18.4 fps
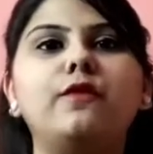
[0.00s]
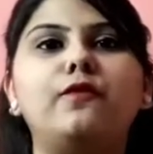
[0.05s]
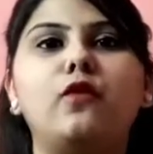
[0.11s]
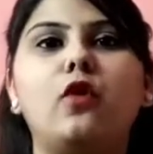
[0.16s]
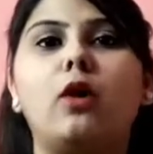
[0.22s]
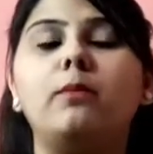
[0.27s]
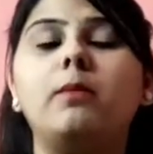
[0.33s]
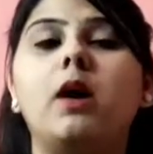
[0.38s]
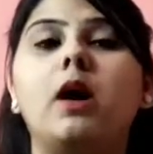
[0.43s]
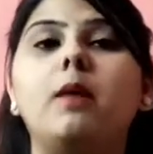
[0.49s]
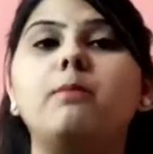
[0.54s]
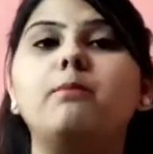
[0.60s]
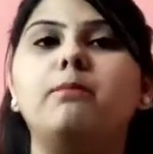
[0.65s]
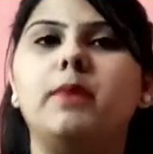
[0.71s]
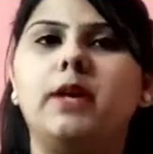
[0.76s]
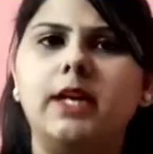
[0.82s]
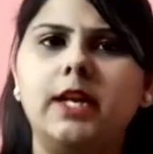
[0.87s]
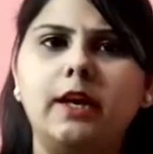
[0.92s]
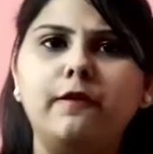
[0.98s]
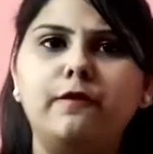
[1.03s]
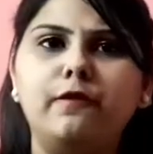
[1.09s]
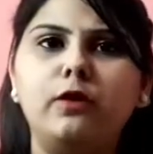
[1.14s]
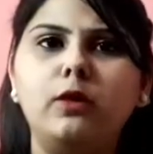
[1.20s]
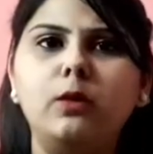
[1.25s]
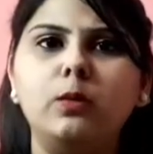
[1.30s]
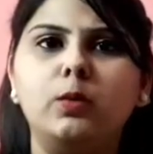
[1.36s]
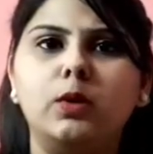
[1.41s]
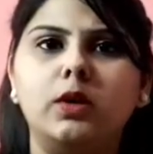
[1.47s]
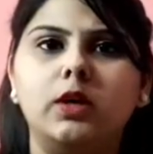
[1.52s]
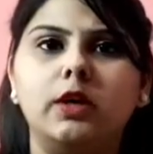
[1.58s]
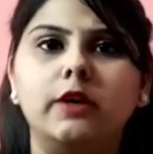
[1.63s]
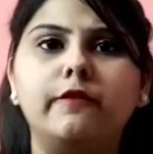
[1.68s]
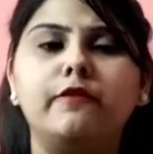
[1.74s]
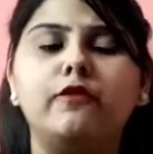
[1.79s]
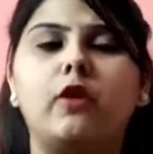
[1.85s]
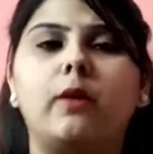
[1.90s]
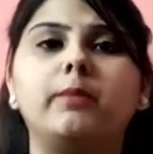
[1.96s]
form a meaningful word
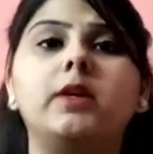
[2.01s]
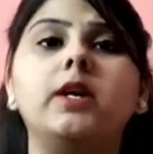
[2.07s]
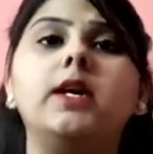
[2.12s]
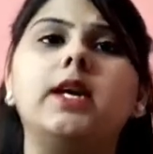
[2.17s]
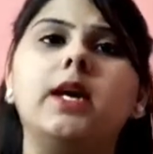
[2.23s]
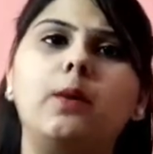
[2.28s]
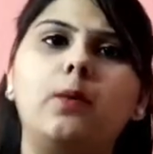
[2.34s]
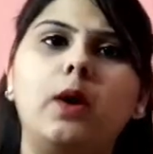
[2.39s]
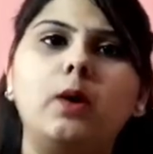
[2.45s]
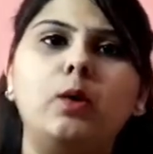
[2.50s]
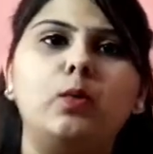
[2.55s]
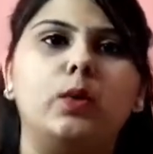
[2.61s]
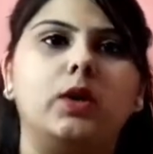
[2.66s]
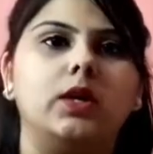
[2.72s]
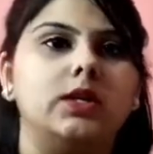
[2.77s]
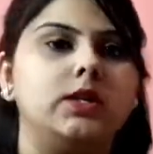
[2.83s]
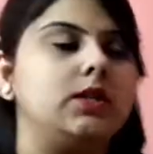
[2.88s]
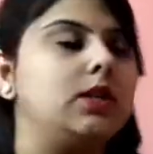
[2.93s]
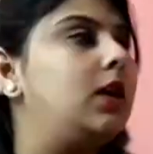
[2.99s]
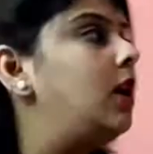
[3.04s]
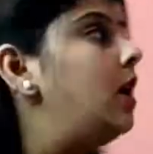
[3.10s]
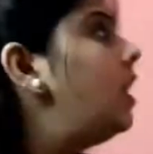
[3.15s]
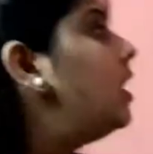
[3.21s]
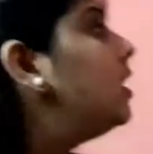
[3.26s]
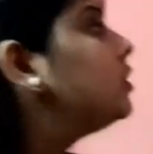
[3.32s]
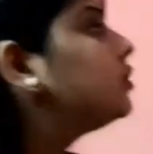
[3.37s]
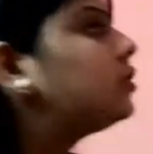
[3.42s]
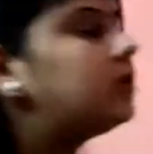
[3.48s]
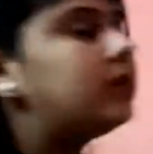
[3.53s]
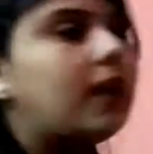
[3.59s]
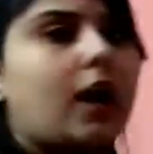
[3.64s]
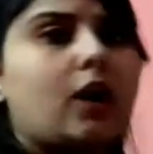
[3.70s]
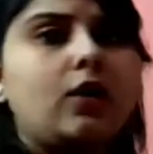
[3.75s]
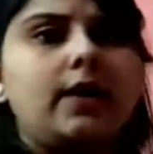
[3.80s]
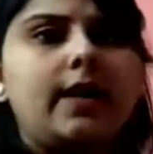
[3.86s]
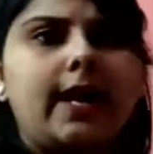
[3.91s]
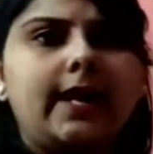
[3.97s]
from the given word. So
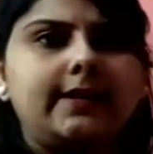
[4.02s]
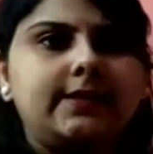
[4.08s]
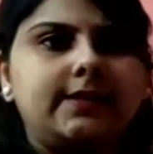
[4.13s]
now let's